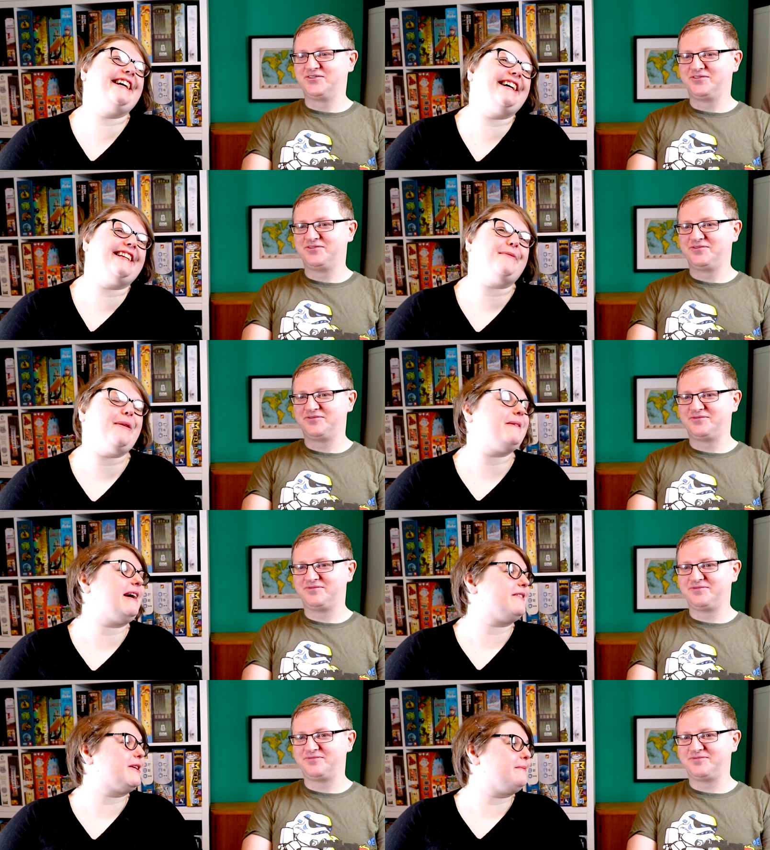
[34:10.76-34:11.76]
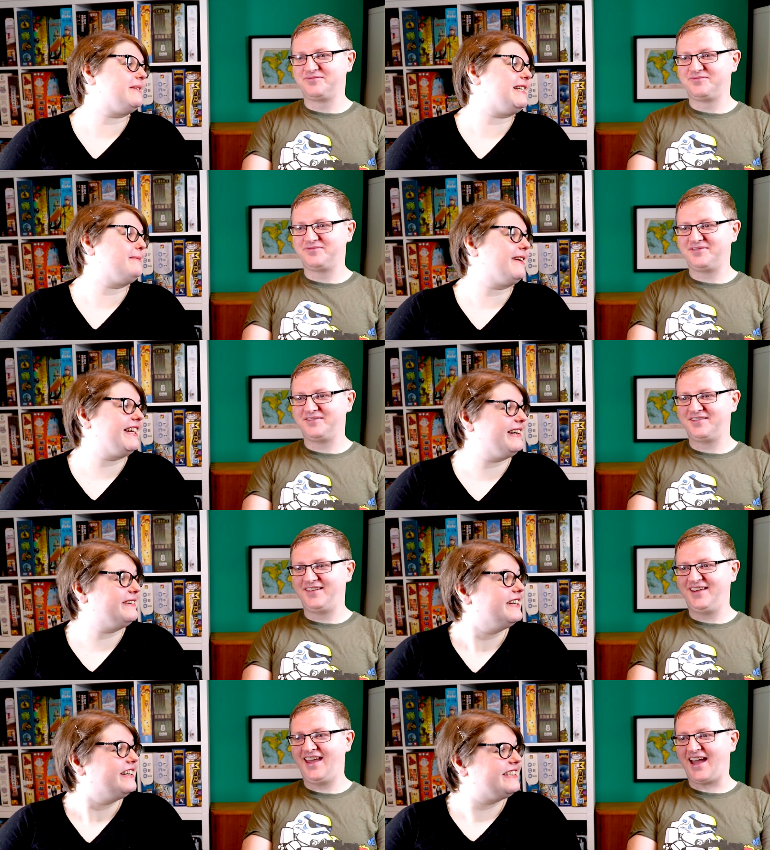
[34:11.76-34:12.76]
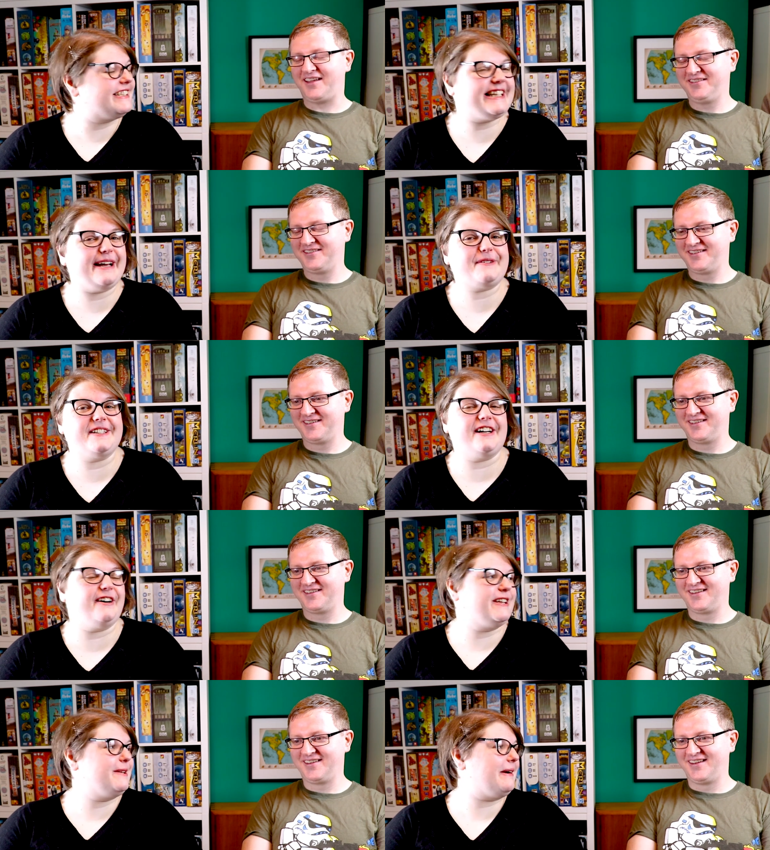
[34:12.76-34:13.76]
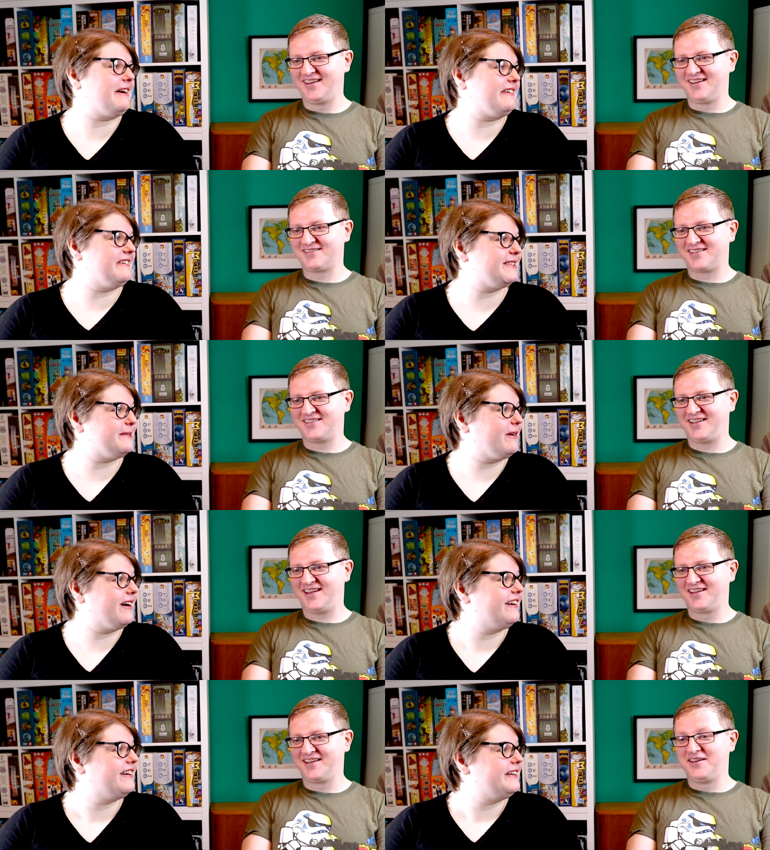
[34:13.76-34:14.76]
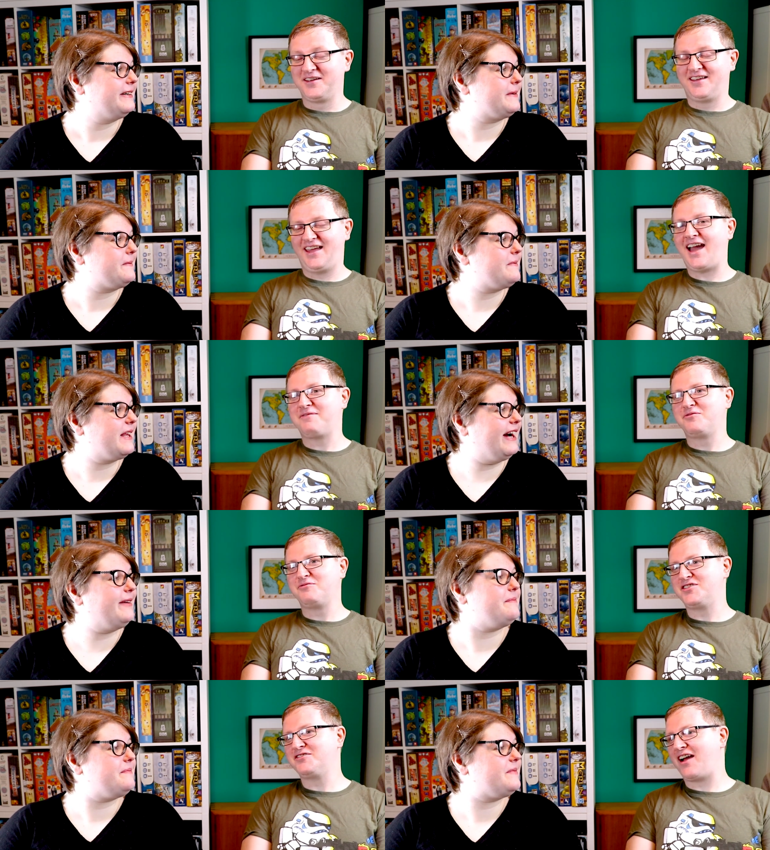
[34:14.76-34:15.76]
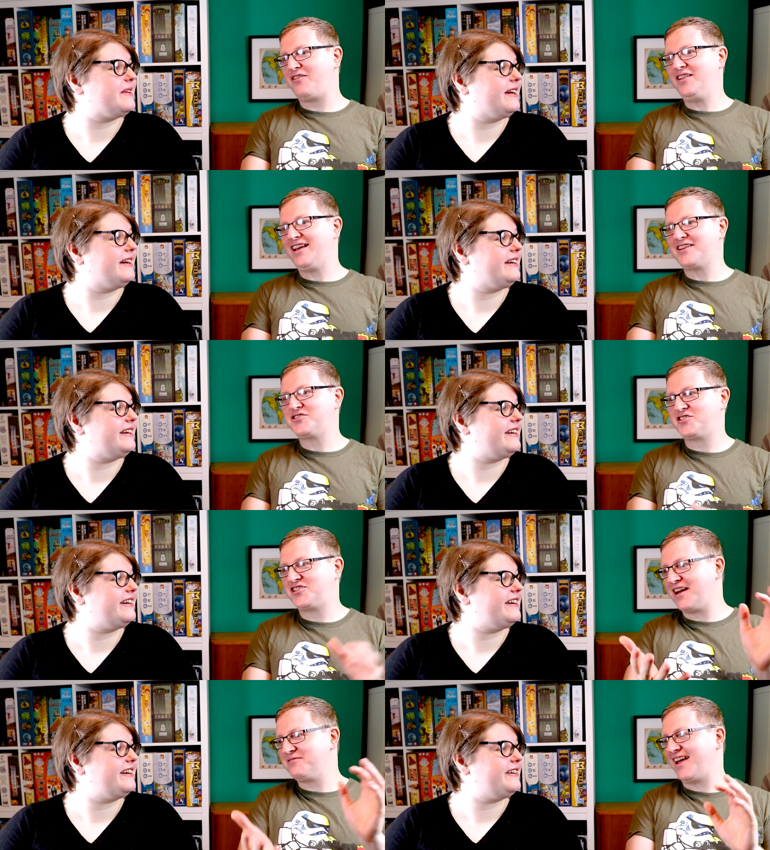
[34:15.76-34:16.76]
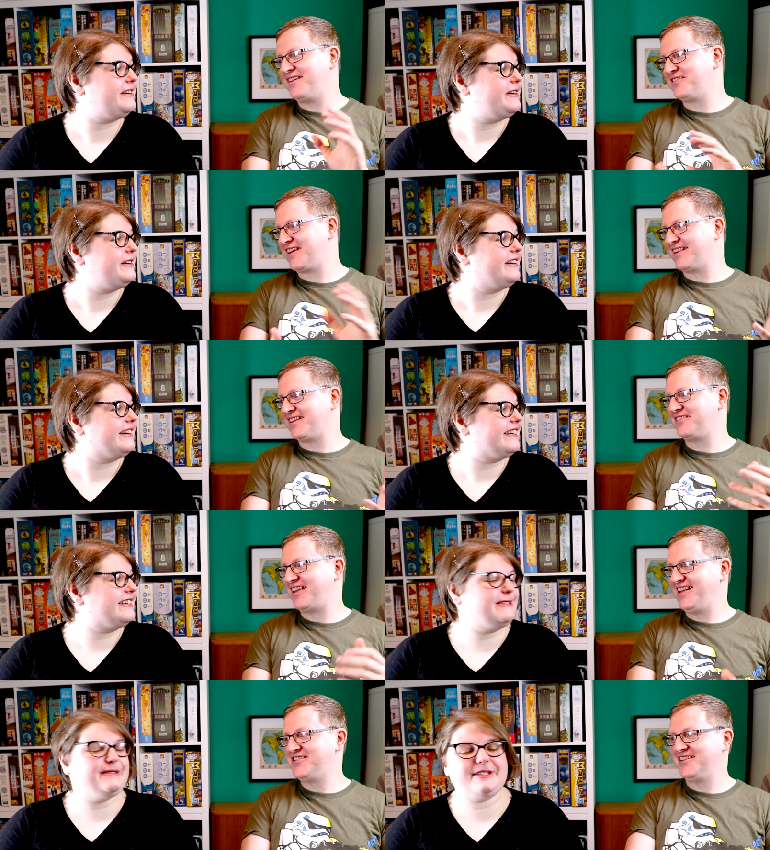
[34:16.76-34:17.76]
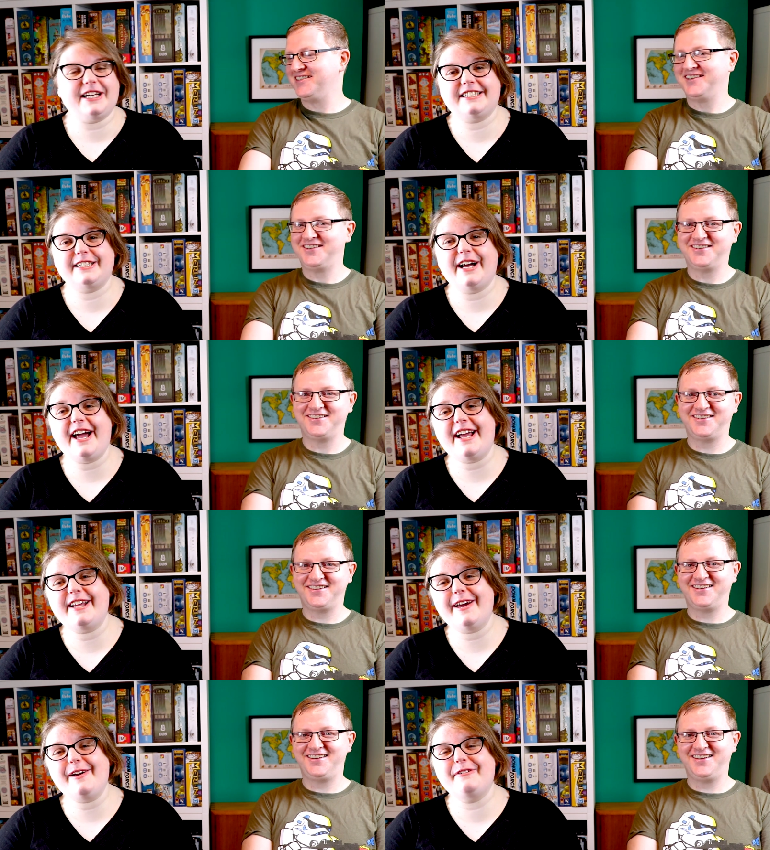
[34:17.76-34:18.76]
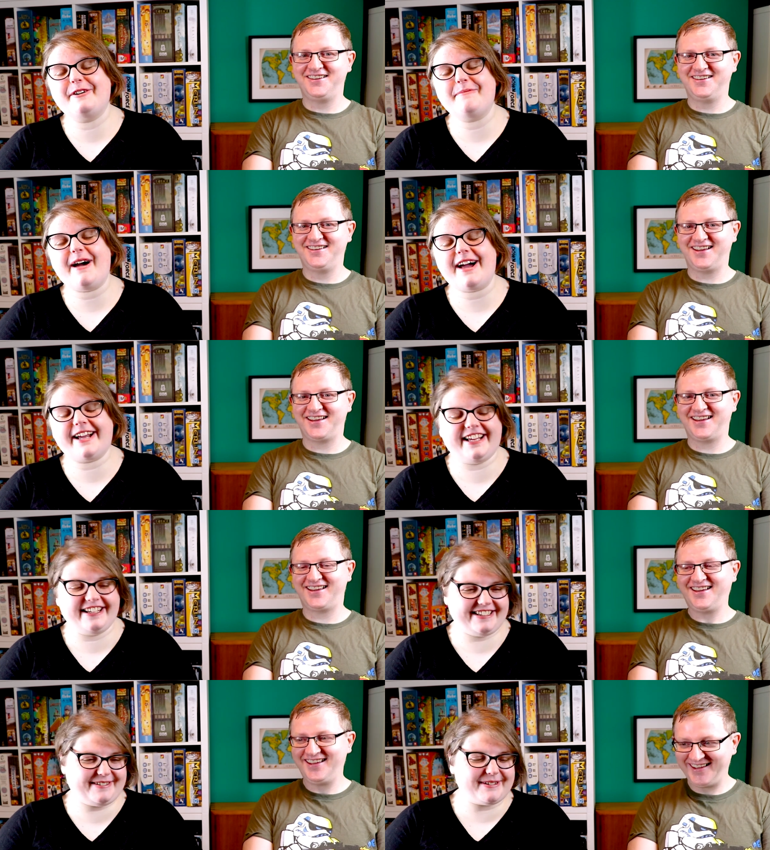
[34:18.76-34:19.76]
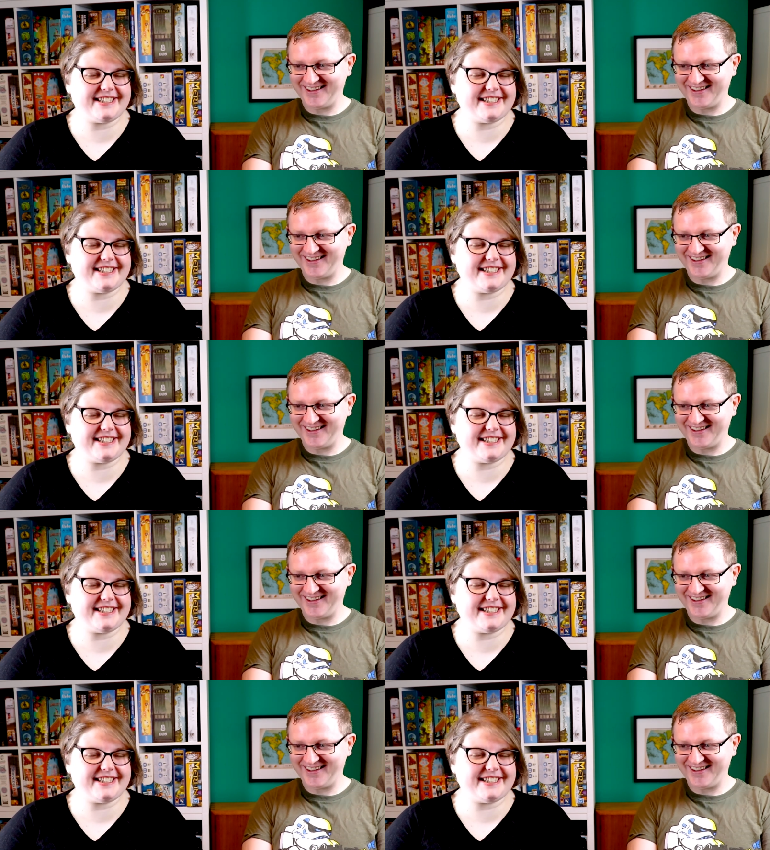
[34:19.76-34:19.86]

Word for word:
Speaker 1: They're probably having a cup of tea by now. Yeah. Just left this on in the background somewhere.
Speaker 2: Yeah. Yeah. We should. I feel like I should shout now to get their attention.
Speaker 1: Shouting, "Hey, you, come back!